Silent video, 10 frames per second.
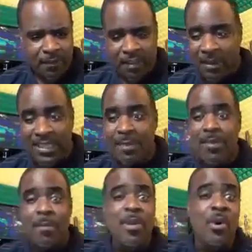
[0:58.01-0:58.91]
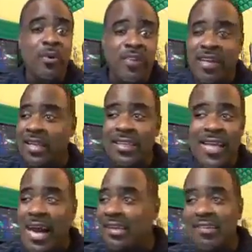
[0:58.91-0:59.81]
Some of them, the music and
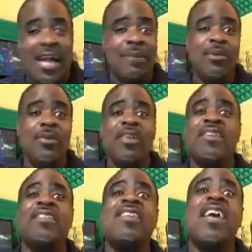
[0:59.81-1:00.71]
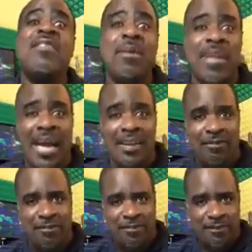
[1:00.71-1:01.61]
the dancehall music saved them
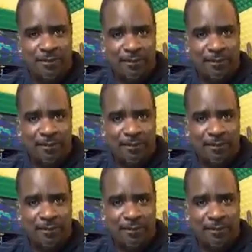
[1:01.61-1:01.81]
life.